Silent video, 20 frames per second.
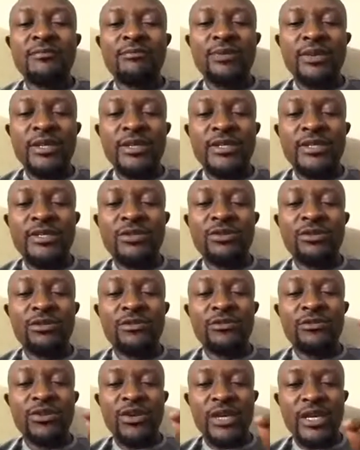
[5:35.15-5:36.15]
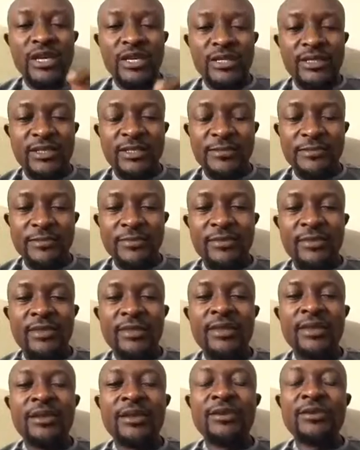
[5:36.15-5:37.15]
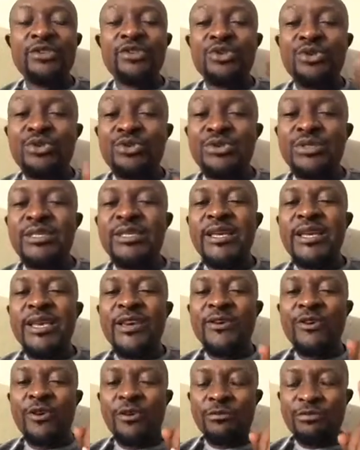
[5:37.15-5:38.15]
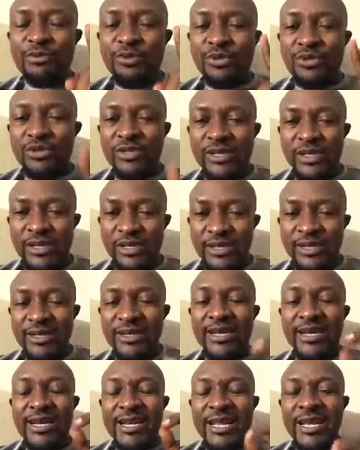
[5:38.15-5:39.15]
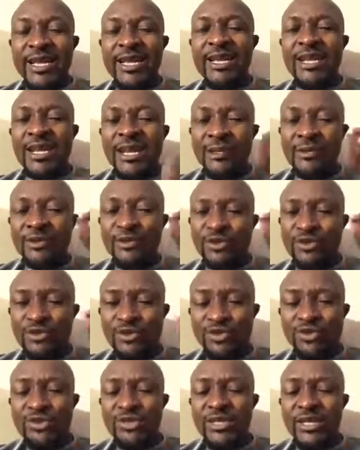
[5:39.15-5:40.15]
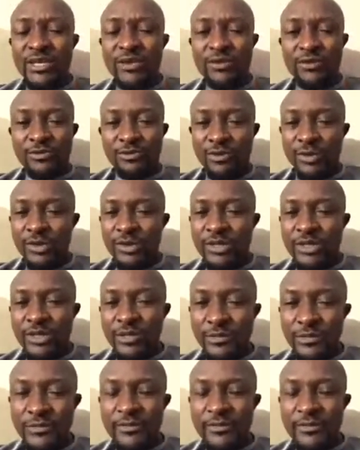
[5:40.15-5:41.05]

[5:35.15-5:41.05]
please don't forget use a computer learn how to use a computer